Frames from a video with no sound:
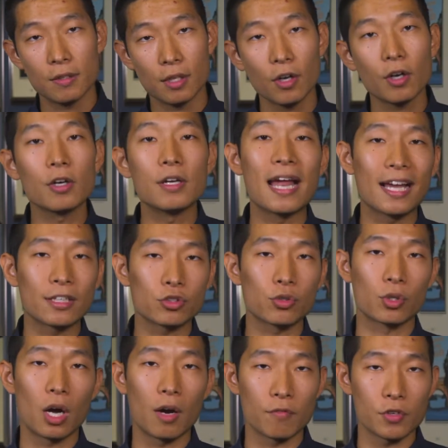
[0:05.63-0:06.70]
there are natural
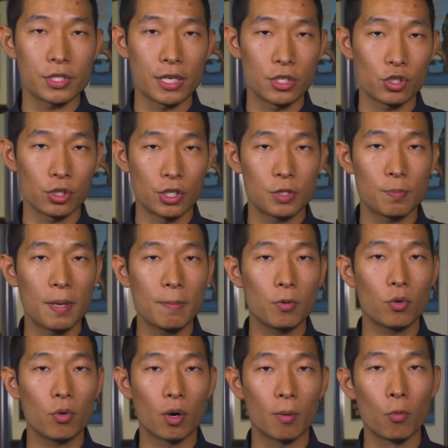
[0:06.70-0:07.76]
conversationalists, people
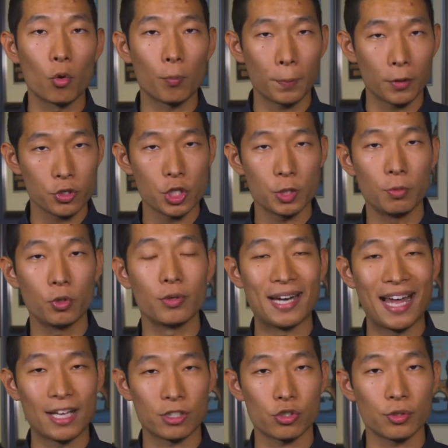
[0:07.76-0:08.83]
who are more personable
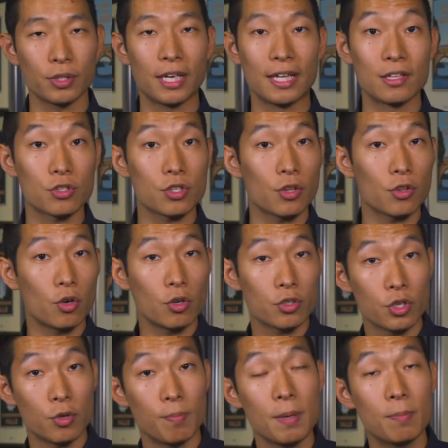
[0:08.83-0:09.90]
naturally, and there's
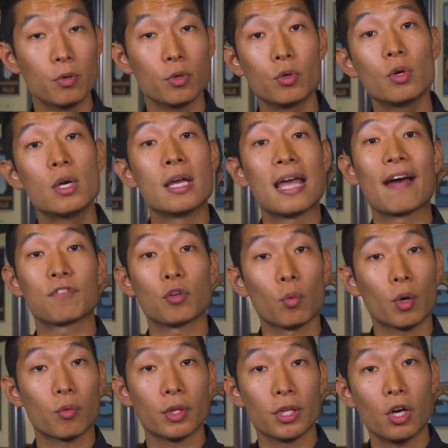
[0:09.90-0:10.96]
also people who have to
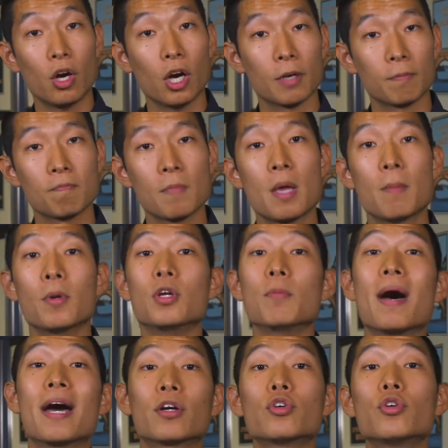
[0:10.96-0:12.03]
work really hard. But no
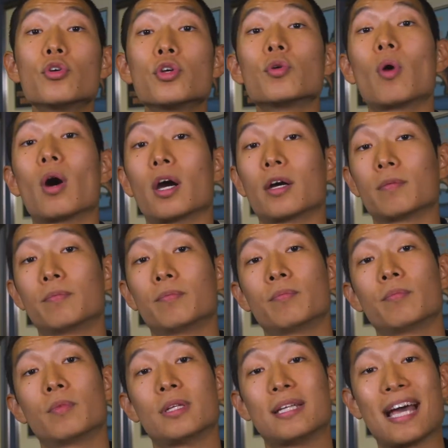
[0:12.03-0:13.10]
matter who you are,
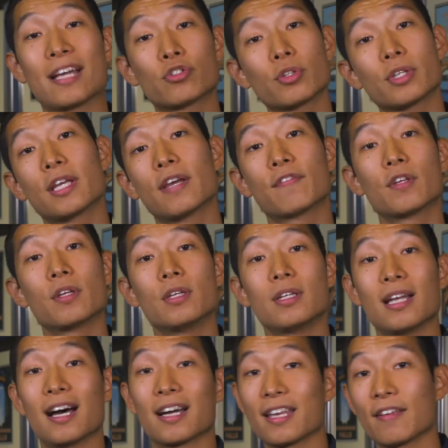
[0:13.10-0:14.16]
naturally gifted,
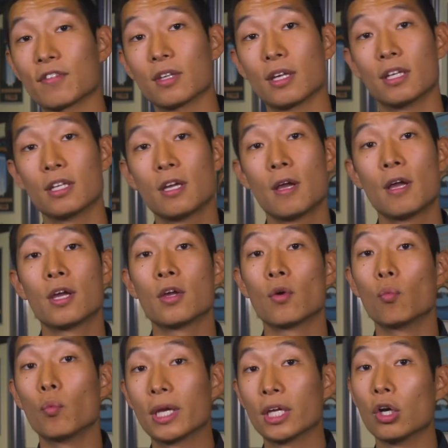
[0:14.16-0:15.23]
not gifted,
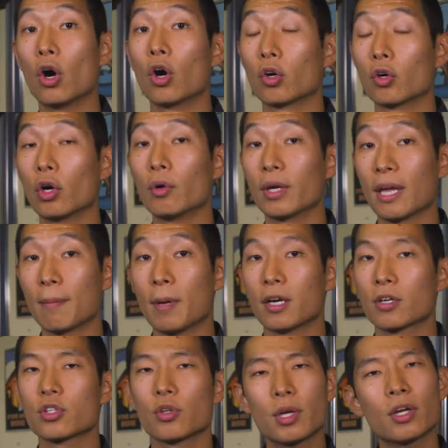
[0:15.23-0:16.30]
we can all grow and get
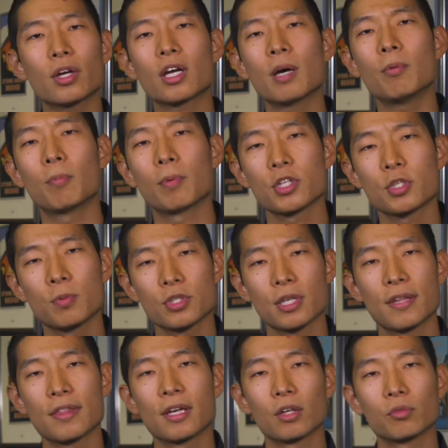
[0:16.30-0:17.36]
better. So here are a couple principles that
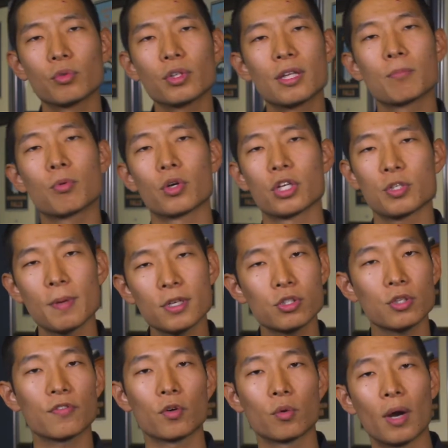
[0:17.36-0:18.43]
I think are really important,
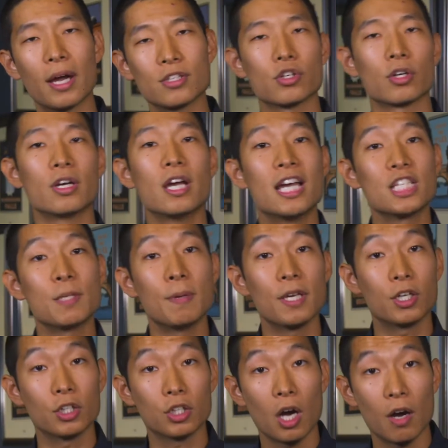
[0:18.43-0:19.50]
especially for a rideshare, to be a
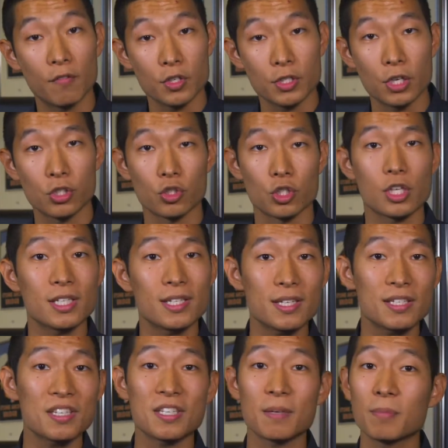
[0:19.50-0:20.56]
good conversationalist, because
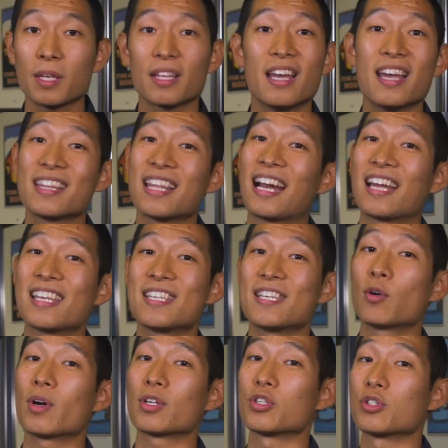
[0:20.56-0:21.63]
this is something that I see
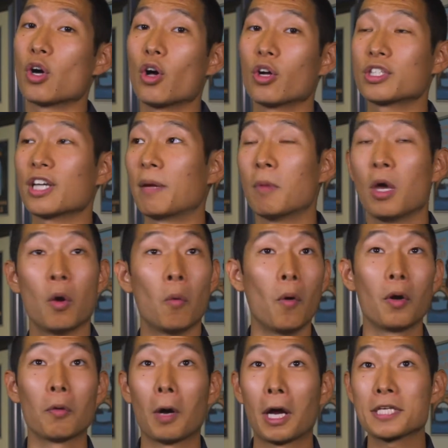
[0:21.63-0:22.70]
questions all the time.
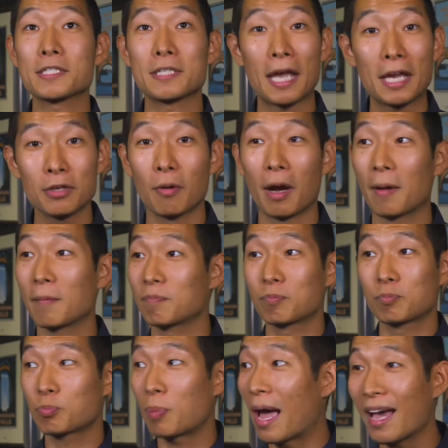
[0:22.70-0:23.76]
What do I say to my
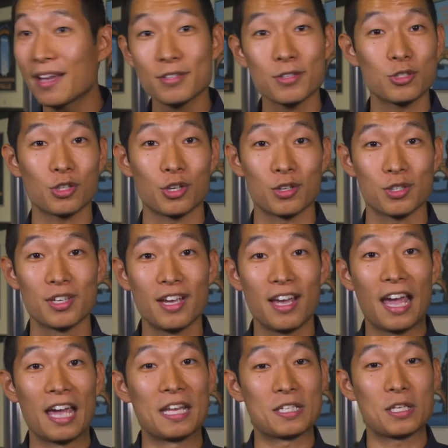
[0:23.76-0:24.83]
passengers?
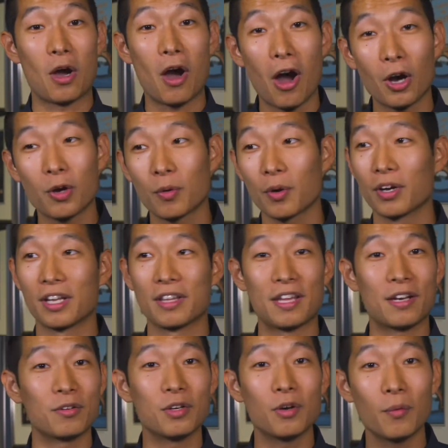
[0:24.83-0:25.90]
And it's awkward and they
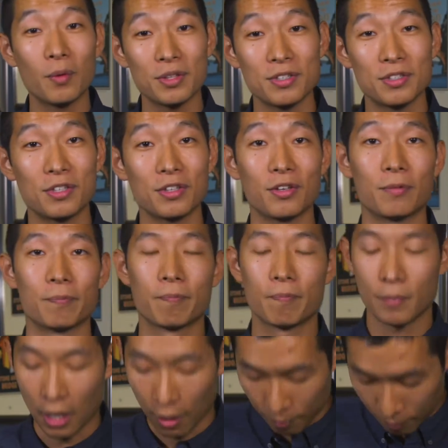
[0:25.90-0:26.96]
don't know what to do.
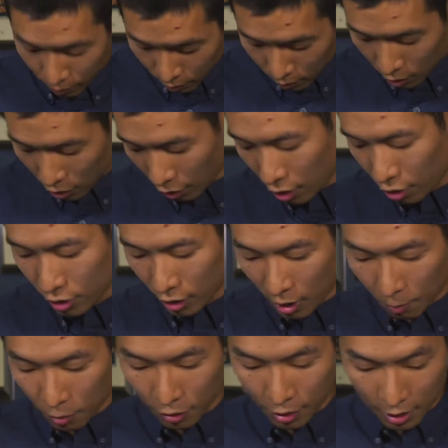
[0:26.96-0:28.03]
Now, so here's a
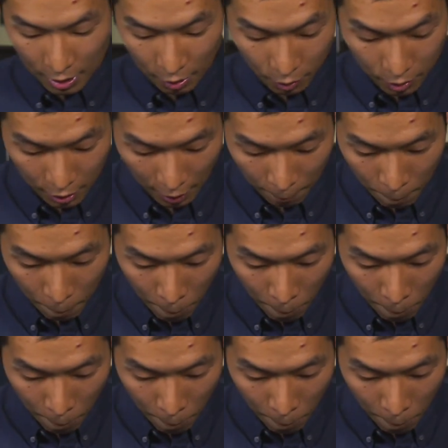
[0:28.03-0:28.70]
couple of things I would say.